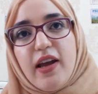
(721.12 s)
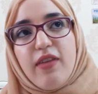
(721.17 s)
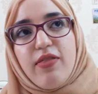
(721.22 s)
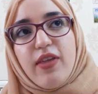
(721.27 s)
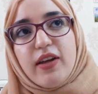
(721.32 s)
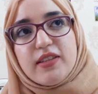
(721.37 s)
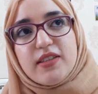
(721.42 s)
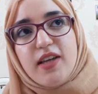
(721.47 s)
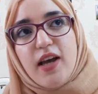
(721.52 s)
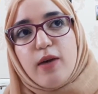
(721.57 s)
at
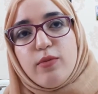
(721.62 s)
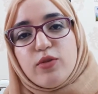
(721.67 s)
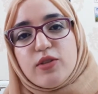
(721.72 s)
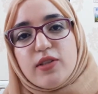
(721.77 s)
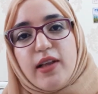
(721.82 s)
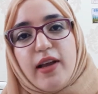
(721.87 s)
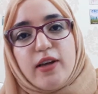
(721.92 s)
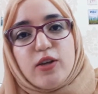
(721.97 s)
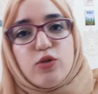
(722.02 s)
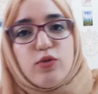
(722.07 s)
that time was
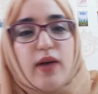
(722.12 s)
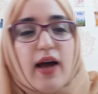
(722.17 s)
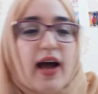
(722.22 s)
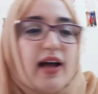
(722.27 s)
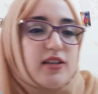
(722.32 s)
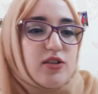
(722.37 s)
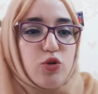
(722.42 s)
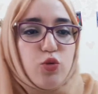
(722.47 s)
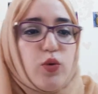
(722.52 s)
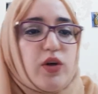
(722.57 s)
like,
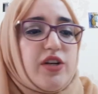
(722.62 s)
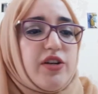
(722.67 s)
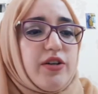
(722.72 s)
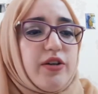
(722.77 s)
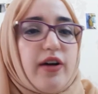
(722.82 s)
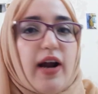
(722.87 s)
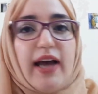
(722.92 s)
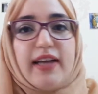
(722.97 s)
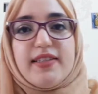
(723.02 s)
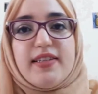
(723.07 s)
had Twitter,
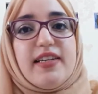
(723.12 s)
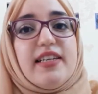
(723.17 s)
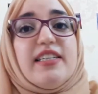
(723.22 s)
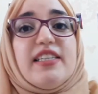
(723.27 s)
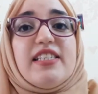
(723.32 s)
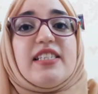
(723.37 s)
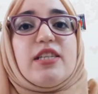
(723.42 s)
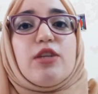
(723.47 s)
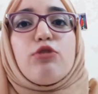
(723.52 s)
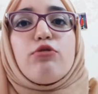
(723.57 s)
had
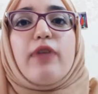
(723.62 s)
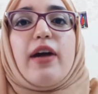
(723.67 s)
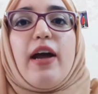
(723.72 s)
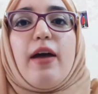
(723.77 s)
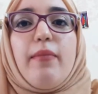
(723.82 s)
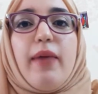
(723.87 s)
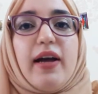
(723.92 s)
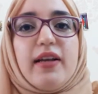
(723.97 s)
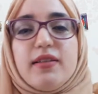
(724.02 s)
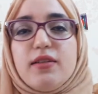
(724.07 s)
Instagram,
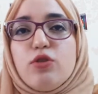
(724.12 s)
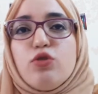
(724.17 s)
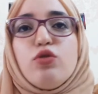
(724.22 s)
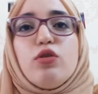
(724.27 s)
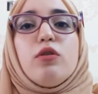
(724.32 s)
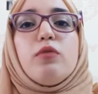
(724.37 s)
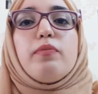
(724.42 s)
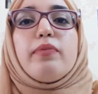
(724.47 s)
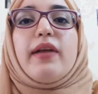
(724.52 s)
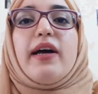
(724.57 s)
had
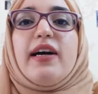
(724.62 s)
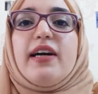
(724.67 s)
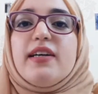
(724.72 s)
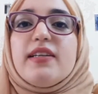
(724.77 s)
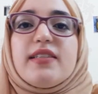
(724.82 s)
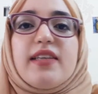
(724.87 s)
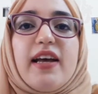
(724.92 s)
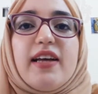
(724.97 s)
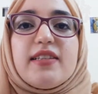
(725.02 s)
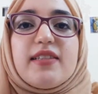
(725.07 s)
Google+,
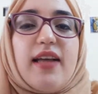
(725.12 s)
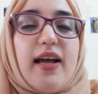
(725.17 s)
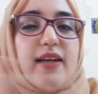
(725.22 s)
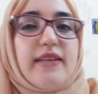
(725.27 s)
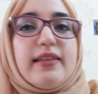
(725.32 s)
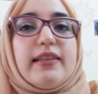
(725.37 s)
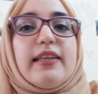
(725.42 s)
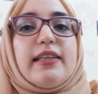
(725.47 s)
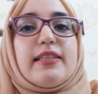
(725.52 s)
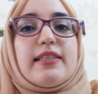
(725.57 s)
had
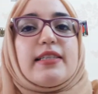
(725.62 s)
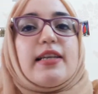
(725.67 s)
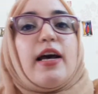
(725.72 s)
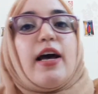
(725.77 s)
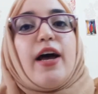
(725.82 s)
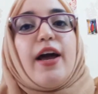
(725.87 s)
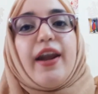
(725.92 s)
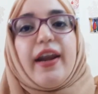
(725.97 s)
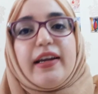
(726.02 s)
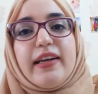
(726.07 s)
at least
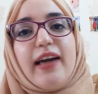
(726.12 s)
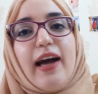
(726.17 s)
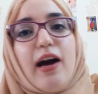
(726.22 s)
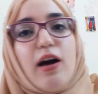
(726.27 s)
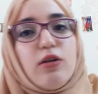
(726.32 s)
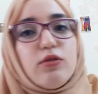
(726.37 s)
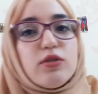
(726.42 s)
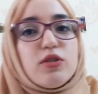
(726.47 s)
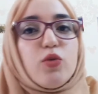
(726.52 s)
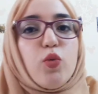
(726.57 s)
an
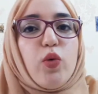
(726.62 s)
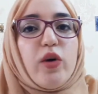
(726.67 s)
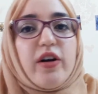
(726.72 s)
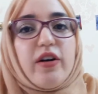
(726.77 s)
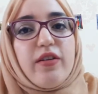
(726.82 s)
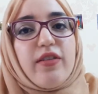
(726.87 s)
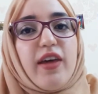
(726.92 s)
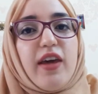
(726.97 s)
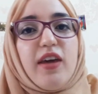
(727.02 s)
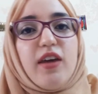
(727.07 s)
account
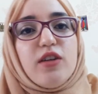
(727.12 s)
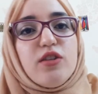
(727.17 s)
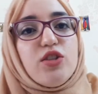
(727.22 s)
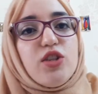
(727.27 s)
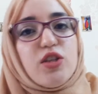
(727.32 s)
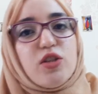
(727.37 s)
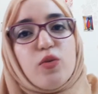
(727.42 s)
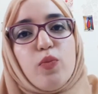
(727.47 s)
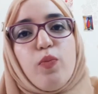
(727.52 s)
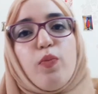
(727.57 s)
where they can
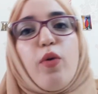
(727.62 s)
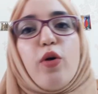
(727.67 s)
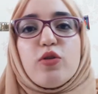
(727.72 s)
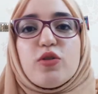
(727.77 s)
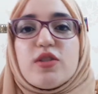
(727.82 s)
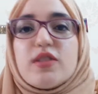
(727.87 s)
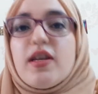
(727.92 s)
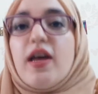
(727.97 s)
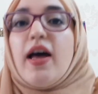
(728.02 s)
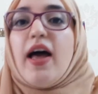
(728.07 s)
just
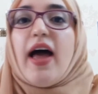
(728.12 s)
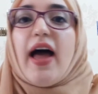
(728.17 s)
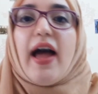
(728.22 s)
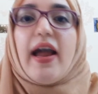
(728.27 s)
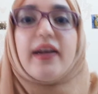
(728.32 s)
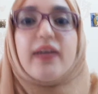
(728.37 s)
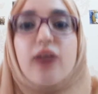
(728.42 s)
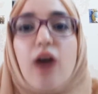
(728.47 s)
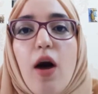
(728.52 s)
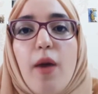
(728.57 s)
post
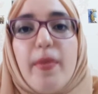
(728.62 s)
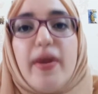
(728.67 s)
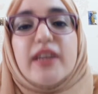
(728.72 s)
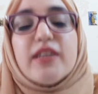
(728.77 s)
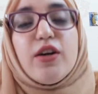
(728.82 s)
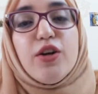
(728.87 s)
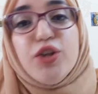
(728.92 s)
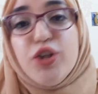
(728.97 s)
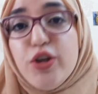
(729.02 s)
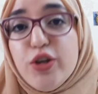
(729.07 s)
and comment
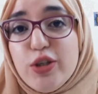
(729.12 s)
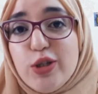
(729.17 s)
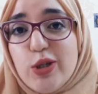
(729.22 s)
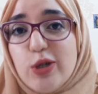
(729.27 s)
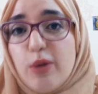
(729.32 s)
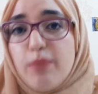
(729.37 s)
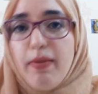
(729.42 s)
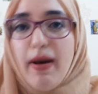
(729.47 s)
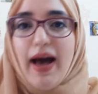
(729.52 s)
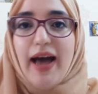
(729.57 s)
on
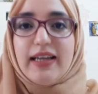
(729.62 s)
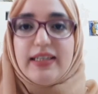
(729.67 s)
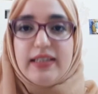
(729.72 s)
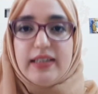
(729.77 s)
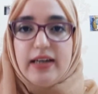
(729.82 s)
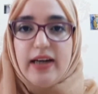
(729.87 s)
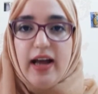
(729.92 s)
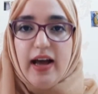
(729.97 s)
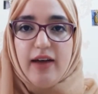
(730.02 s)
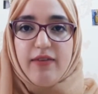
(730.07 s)
YouTube. I
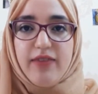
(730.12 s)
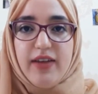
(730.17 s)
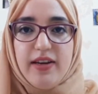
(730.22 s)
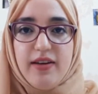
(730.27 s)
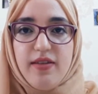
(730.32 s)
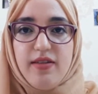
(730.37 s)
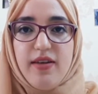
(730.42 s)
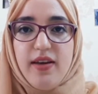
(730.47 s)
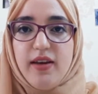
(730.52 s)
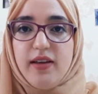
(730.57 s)
didn't have
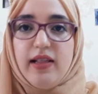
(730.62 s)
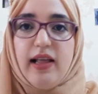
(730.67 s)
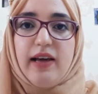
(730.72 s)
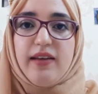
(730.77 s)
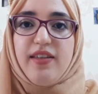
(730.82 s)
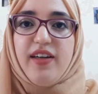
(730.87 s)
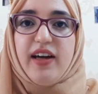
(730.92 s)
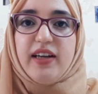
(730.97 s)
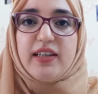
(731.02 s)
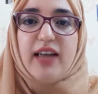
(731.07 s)
anything like
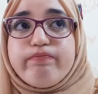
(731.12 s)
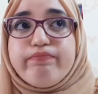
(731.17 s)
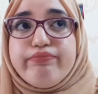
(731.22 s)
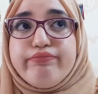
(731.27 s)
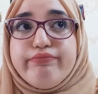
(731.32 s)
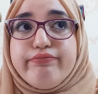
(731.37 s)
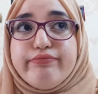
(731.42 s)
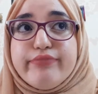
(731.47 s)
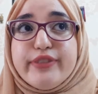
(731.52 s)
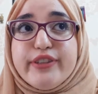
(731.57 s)
that.
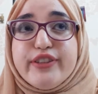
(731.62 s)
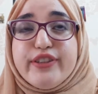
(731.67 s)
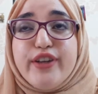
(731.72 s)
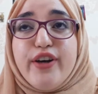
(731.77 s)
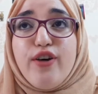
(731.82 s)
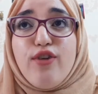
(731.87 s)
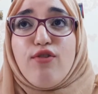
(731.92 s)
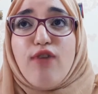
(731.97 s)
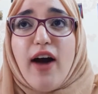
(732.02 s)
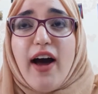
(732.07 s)

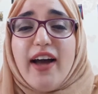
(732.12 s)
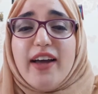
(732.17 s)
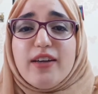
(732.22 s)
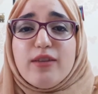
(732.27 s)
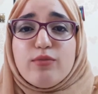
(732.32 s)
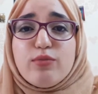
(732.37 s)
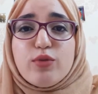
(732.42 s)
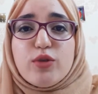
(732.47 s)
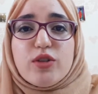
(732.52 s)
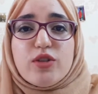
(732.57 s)
So
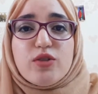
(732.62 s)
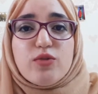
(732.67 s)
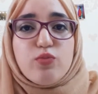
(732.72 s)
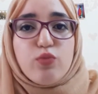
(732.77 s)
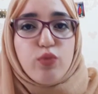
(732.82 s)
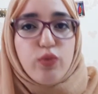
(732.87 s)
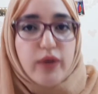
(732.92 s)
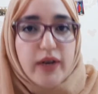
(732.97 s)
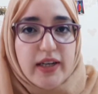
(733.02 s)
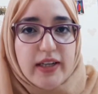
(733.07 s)
I was
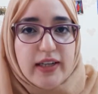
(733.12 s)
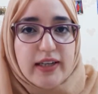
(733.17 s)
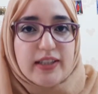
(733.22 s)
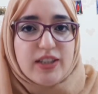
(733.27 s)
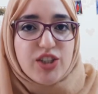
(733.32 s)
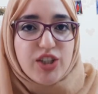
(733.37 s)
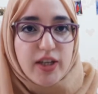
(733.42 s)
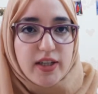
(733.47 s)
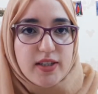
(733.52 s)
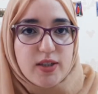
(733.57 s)
really
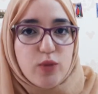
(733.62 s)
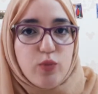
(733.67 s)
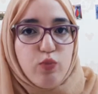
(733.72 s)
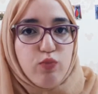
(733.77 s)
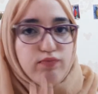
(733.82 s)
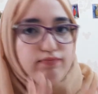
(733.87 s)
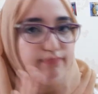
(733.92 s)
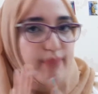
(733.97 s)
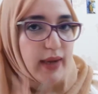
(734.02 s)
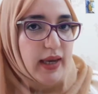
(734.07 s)
just
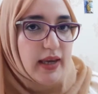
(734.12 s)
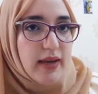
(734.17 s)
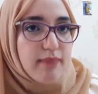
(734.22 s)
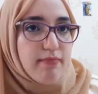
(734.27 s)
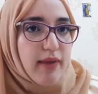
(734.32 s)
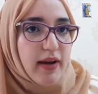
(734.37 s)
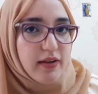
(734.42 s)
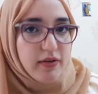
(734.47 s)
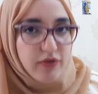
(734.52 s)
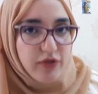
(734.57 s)
me,
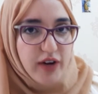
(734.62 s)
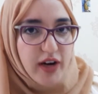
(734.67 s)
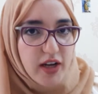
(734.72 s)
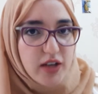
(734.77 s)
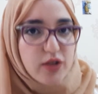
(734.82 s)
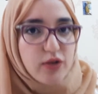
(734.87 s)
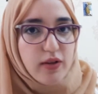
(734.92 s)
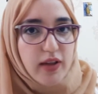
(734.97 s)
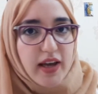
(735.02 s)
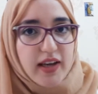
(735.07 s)
my
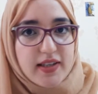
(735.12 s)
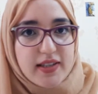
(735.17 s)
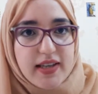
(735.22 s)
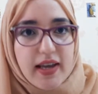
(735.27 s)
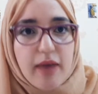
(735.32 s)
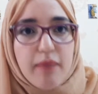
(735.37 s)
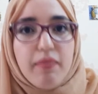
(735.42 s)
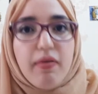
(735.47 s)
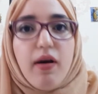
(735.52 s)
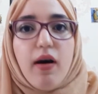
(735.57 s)
friends who likes
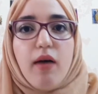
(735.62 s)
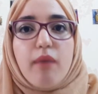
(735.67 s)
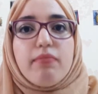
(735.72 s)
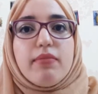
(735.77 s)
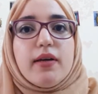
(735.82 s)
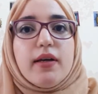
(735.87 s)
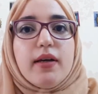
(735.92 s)
K-pop,